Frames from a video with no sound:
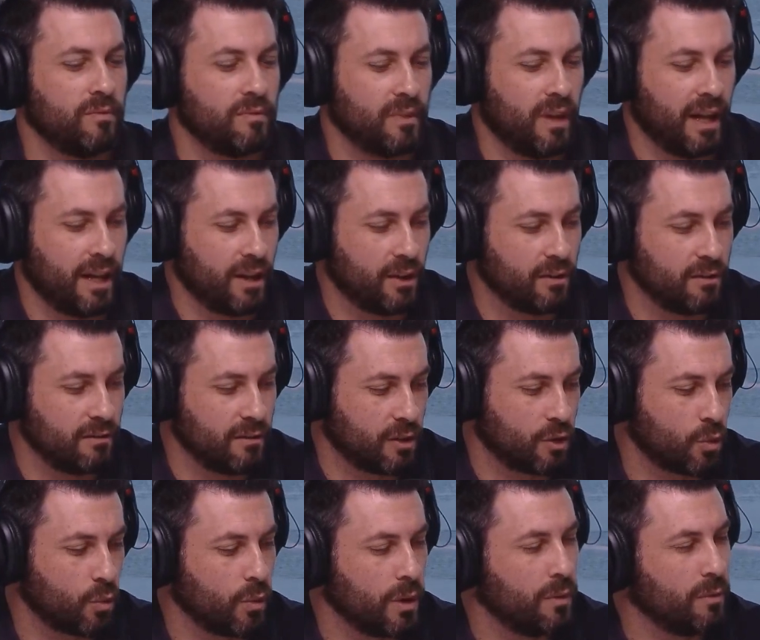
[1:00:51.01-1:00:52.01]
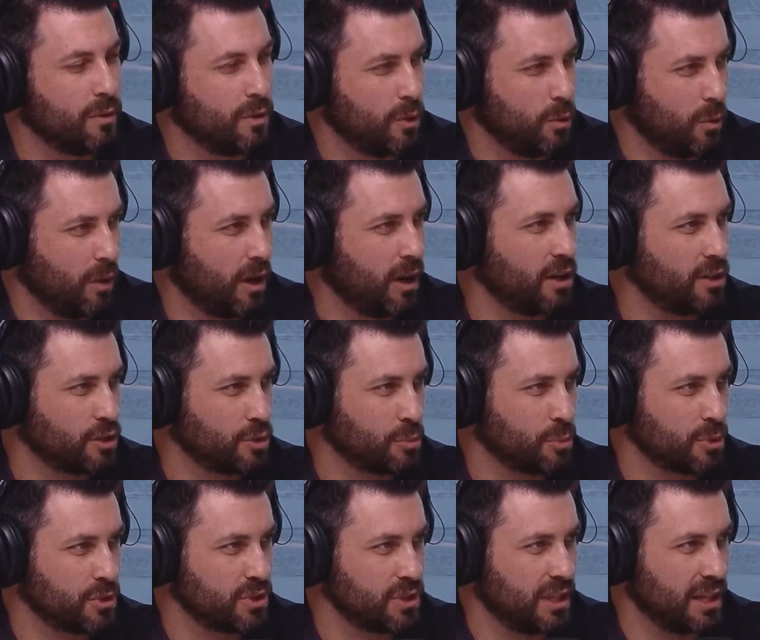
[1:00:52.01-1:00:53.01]
I agree with you
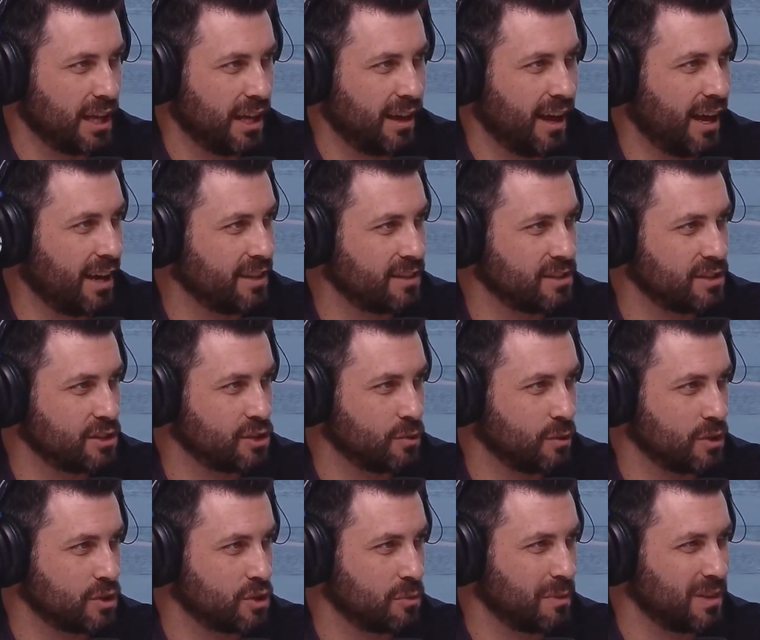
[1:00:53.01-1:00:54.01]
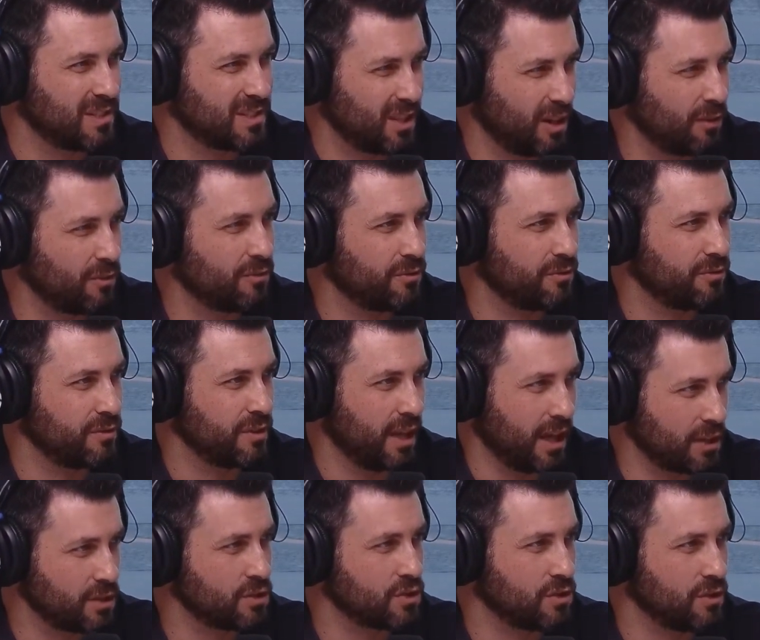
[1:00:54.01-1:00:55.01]
100%. I had a situation myself
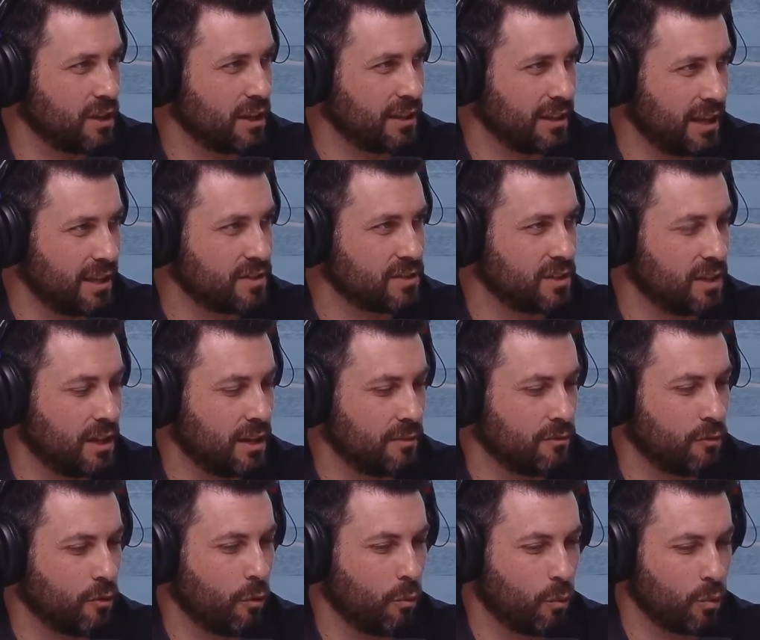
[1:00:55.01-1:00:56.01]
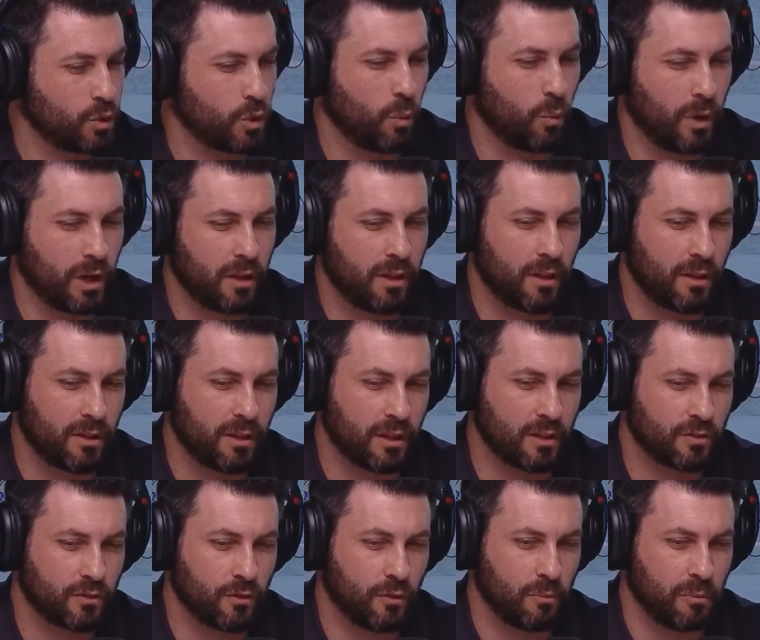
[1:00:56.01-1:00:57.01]
last night. So one of the things
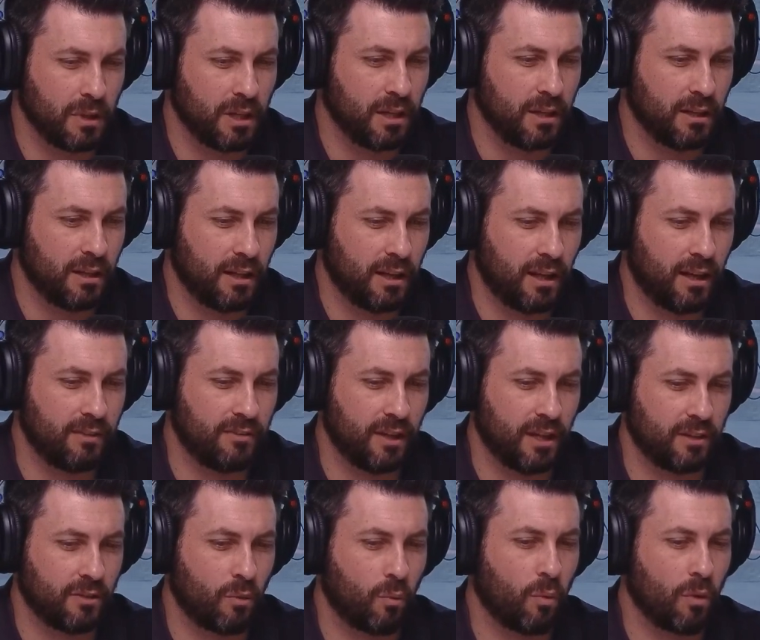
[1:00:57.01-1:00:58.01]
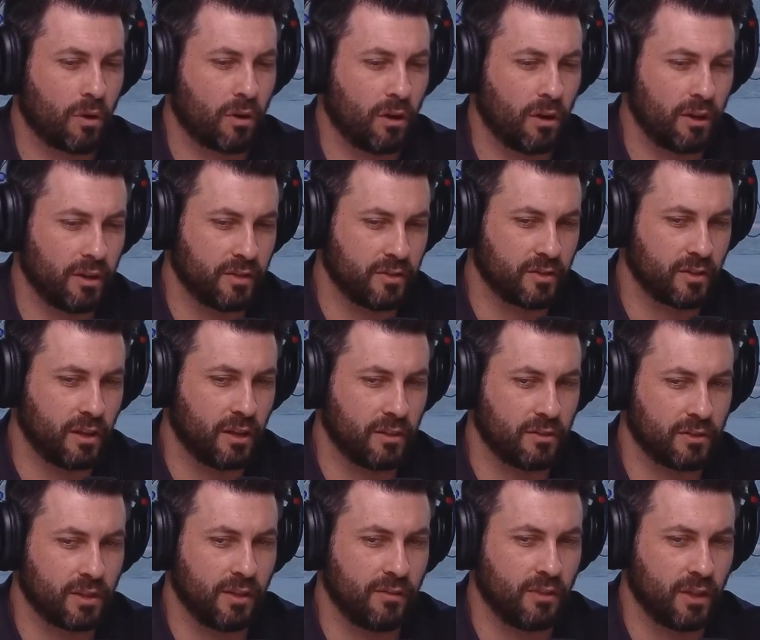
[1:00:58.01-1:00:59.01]
for me that I've had to work on is
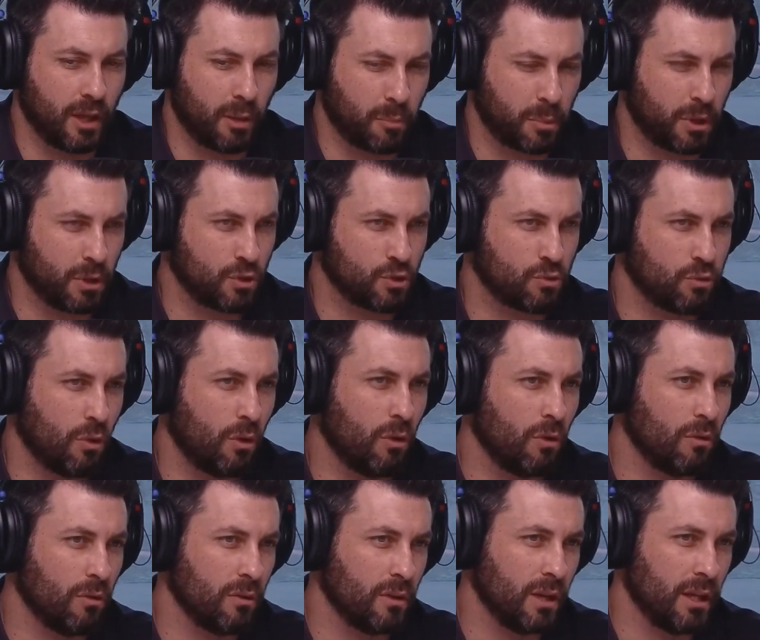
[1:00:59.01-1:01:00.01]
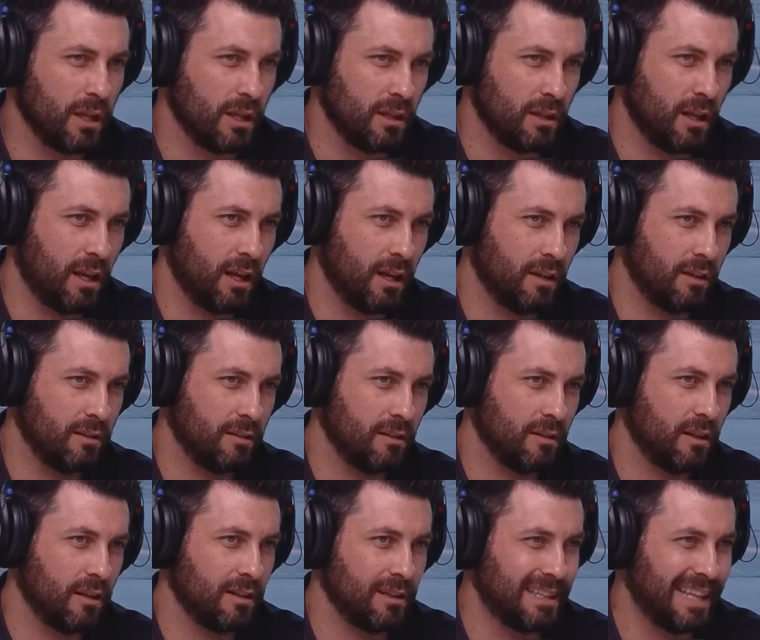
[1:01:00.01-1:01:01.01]
giving up control and
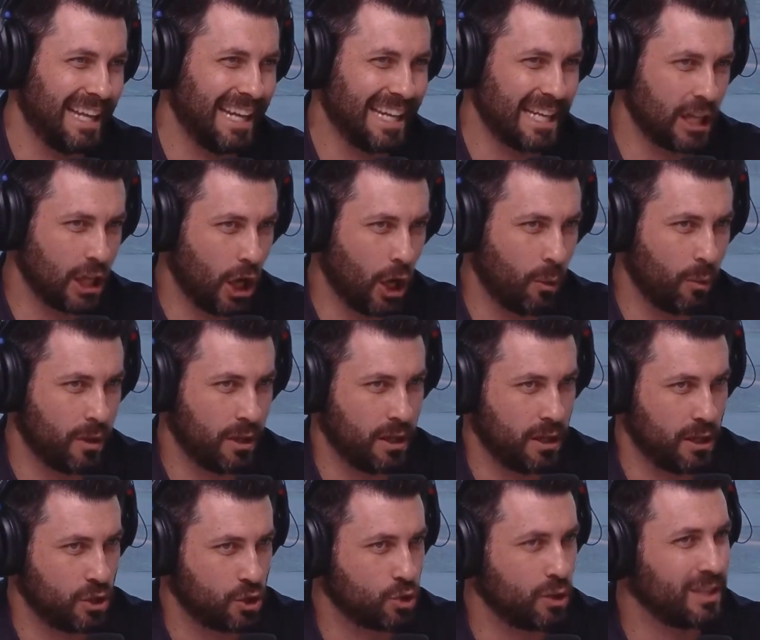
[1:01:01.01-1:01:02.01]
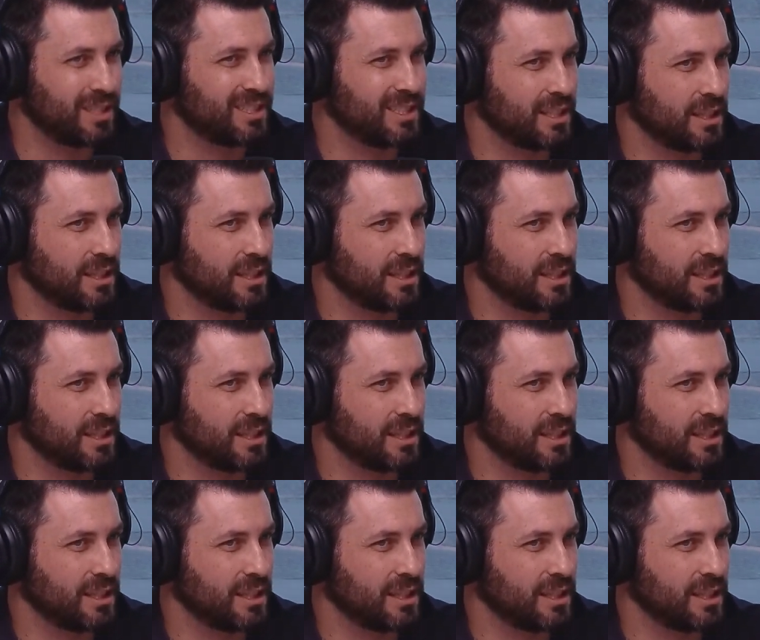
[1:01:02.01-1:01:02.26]
letting go and trusting